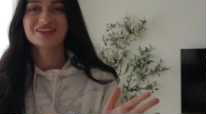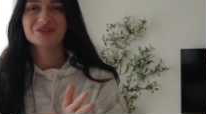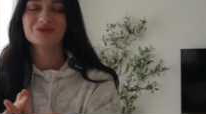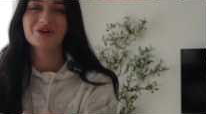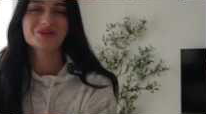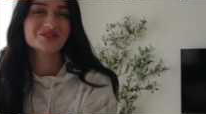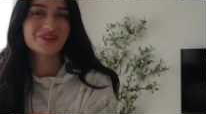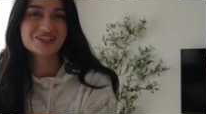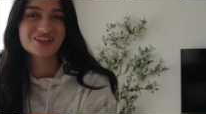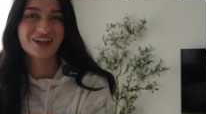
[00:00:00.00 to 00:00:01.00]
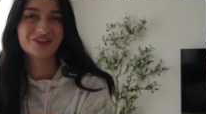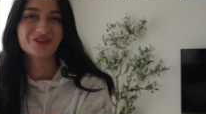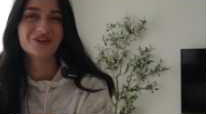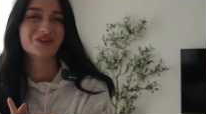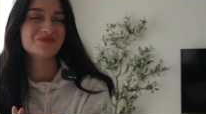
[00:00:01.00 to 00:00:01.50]
guys, welcome to my channel
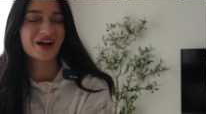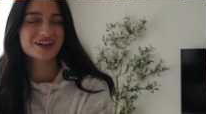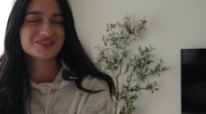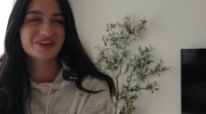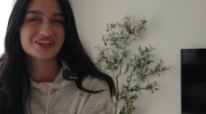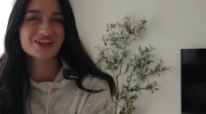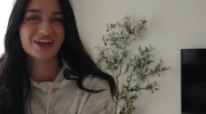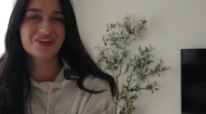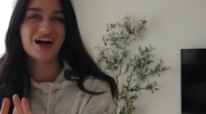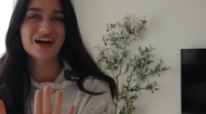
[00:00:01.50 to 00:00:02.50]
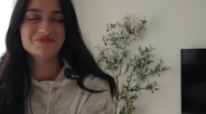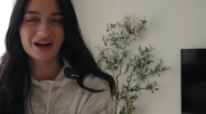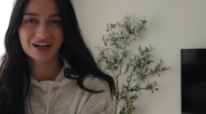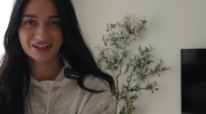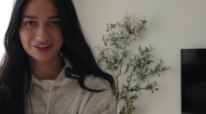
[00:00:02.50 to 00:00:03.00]
or welcome back to my channel. I'm
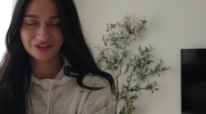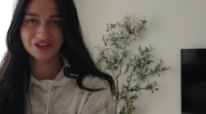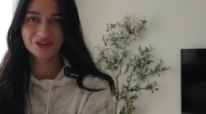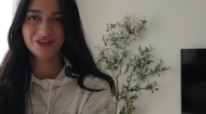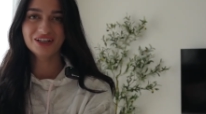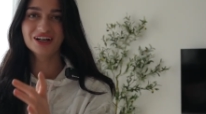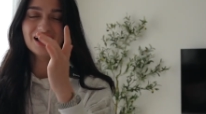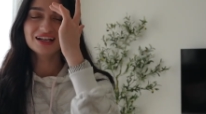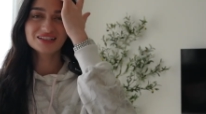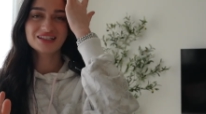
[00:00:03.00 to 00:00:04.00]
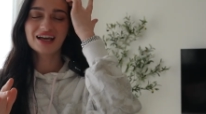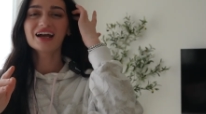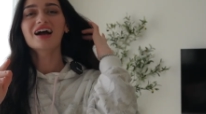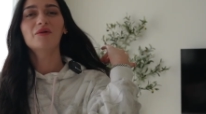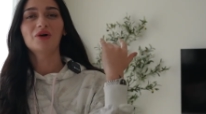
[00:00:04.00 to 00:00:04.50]
Mac if you're new here, and
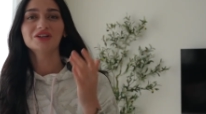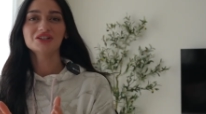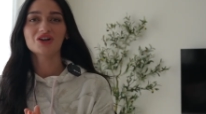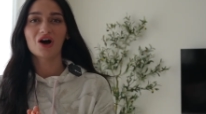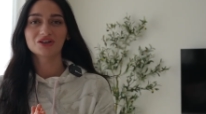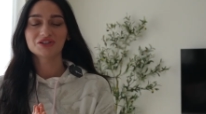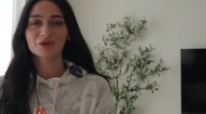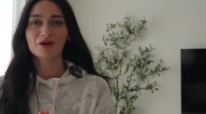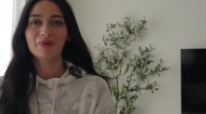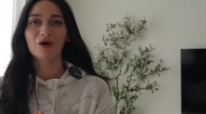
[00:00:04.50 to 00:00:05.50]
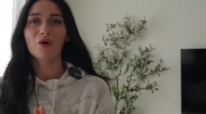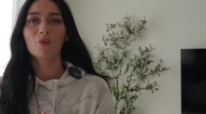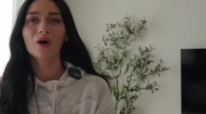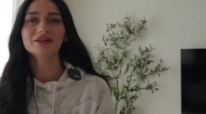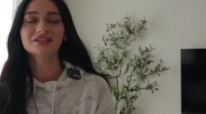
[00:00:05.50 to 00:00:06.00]
today I wanted to talk to you about
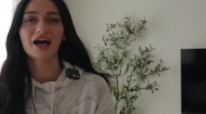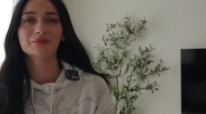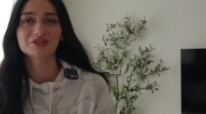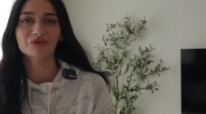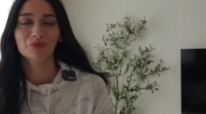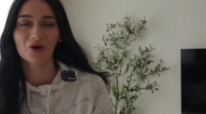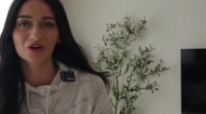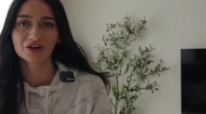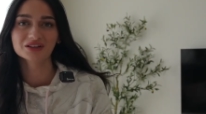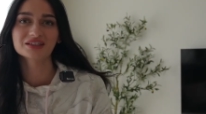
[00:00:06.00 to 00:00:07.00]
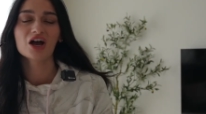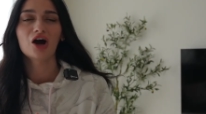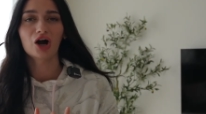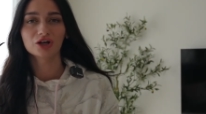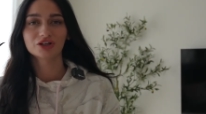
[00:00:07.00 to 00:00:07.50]
what types of products
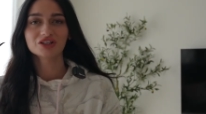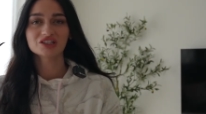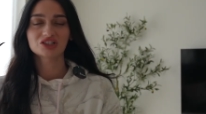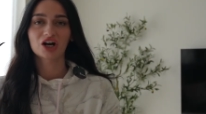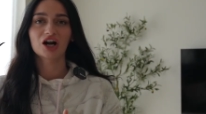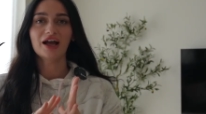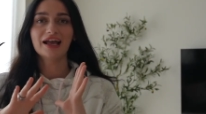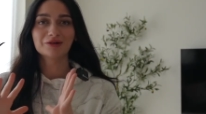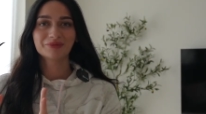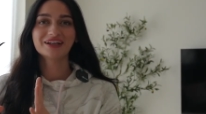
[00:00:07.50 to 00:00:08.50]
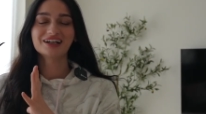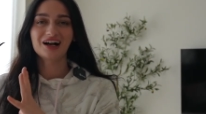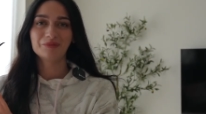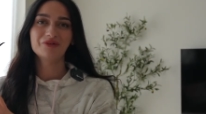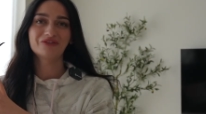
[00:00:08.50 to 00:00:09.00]
are going to start amping
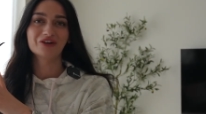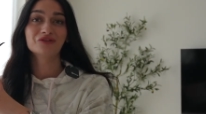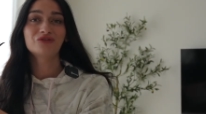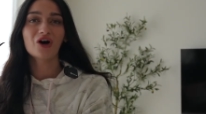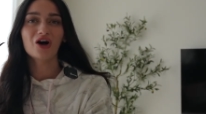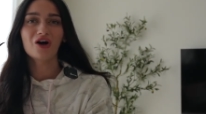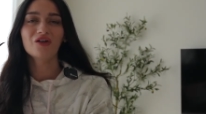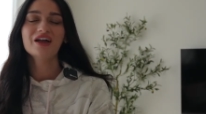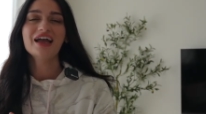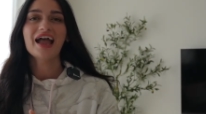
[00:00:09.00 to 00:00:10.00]
up for fall